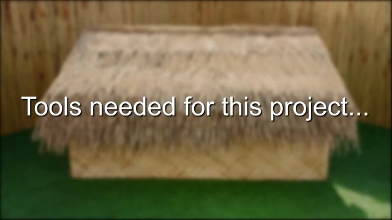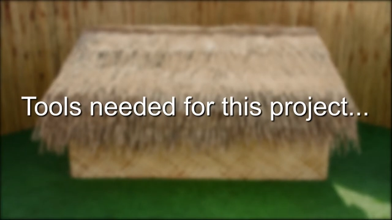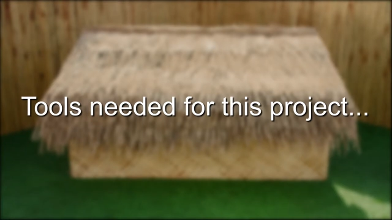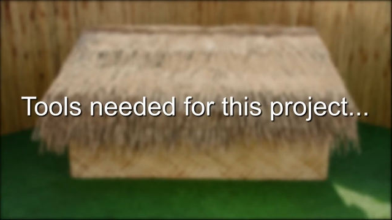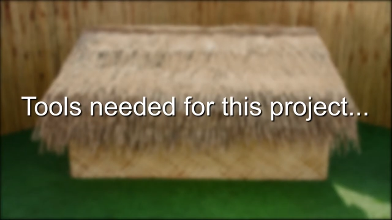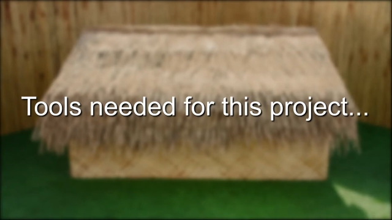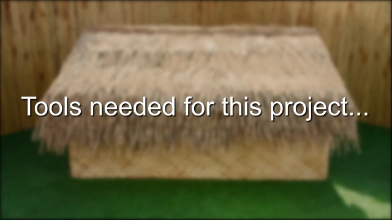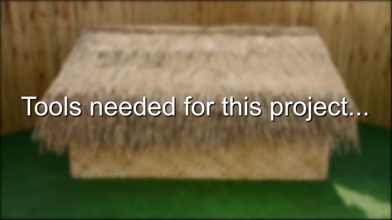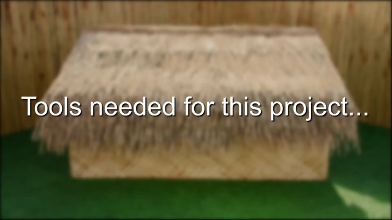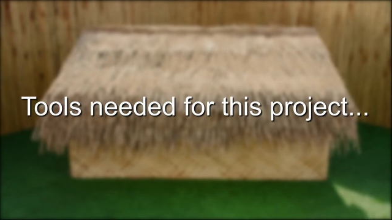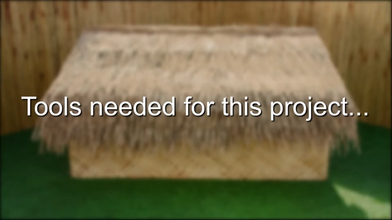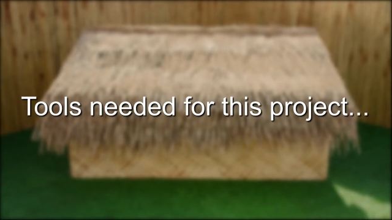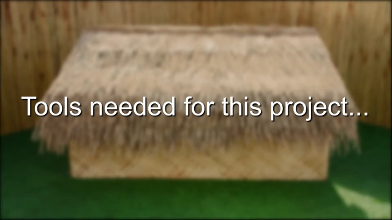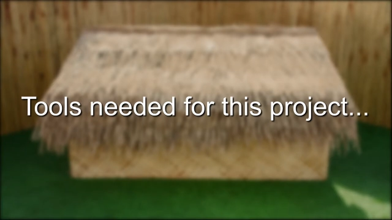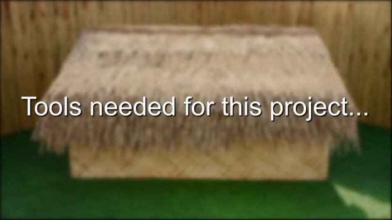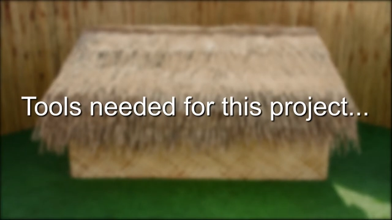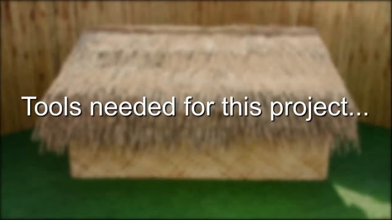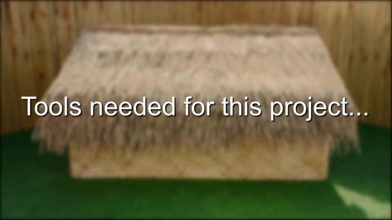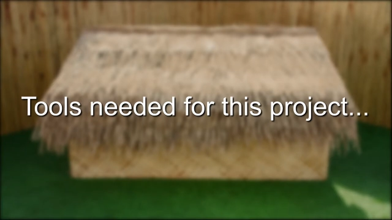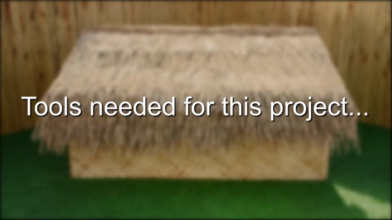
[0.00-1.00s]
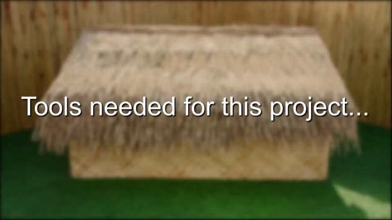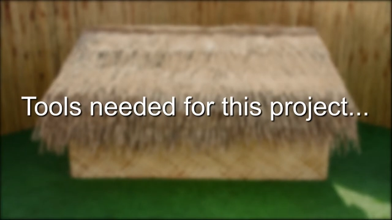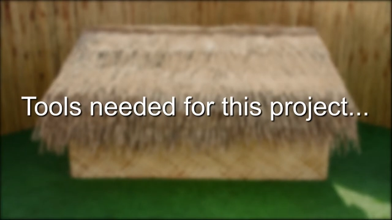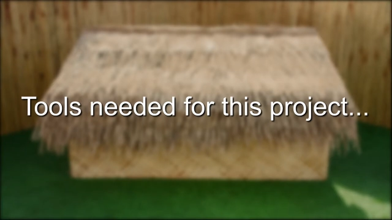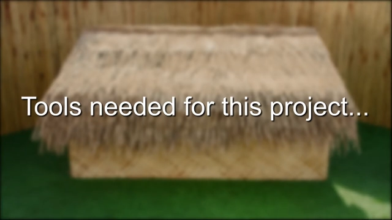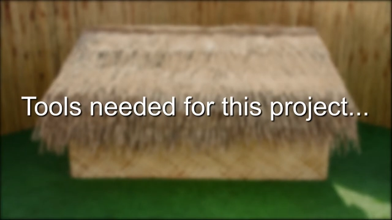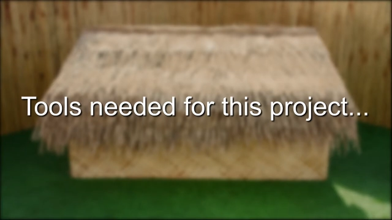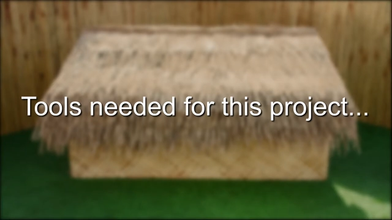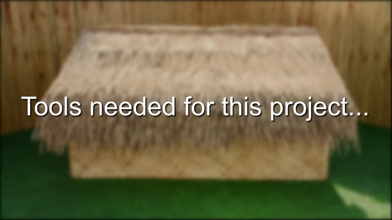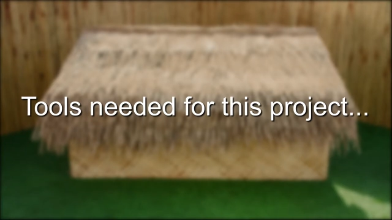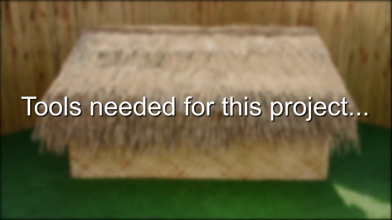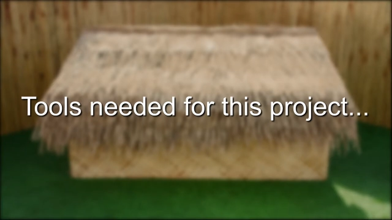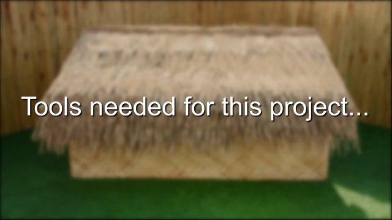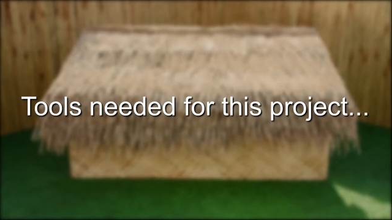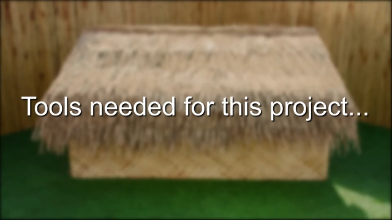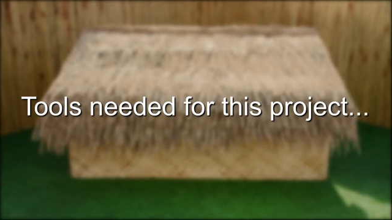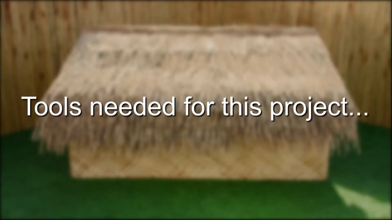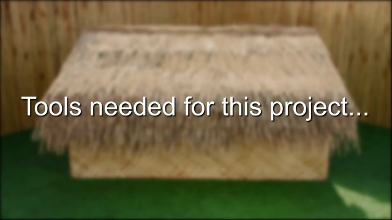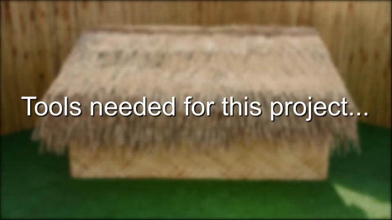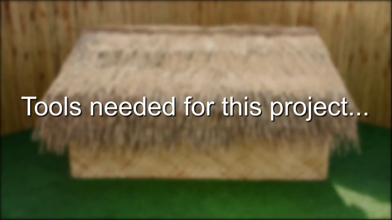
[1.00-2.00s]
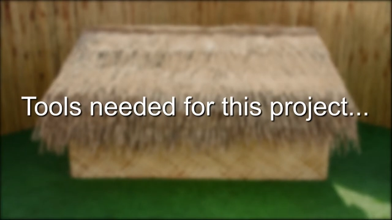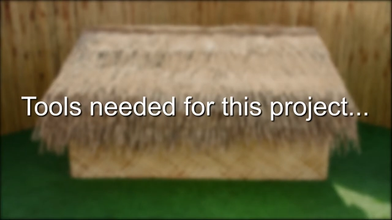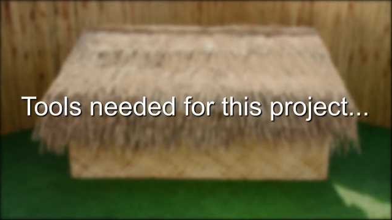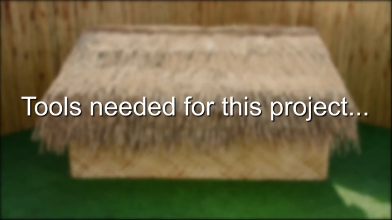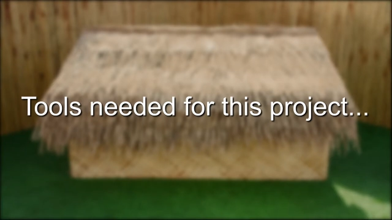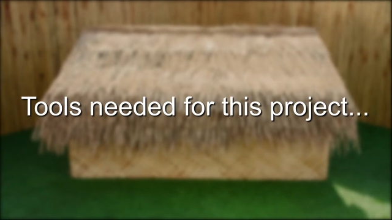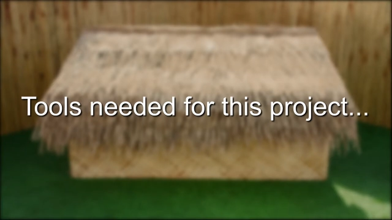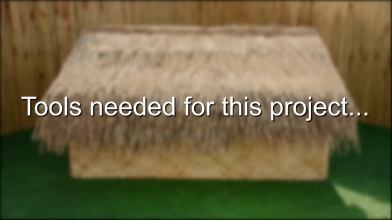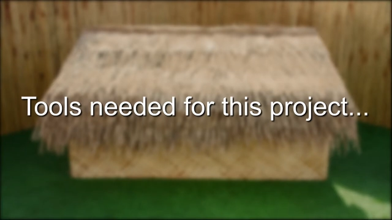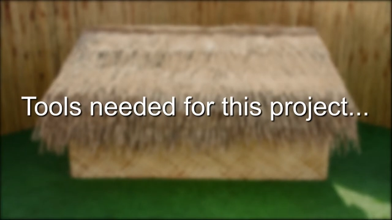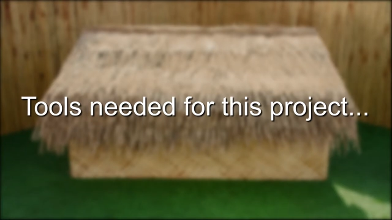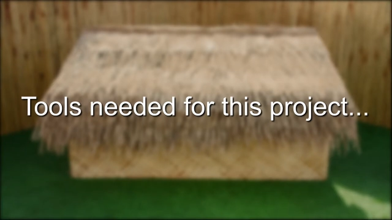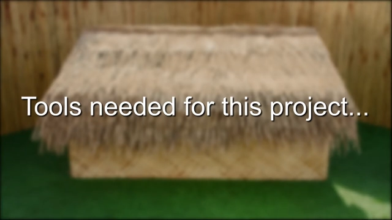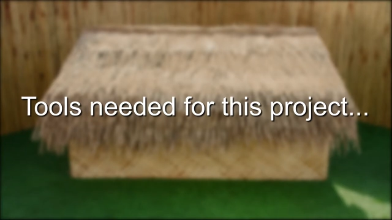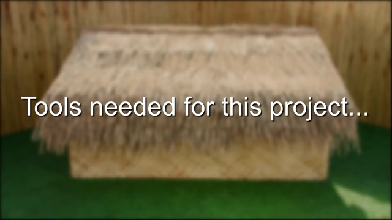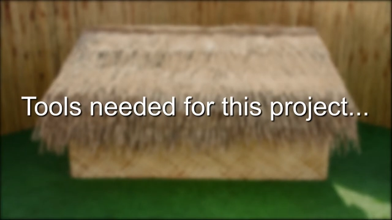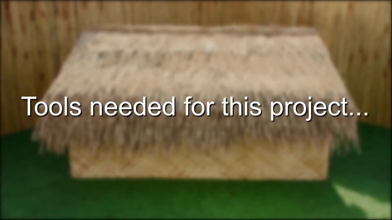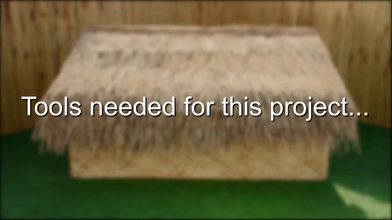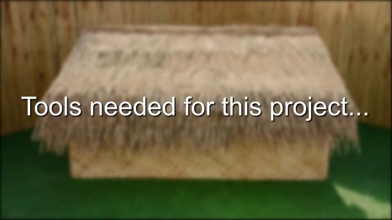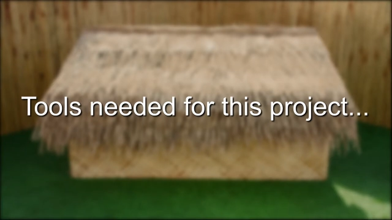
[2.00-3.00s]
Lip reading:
[unreadable: no face in view]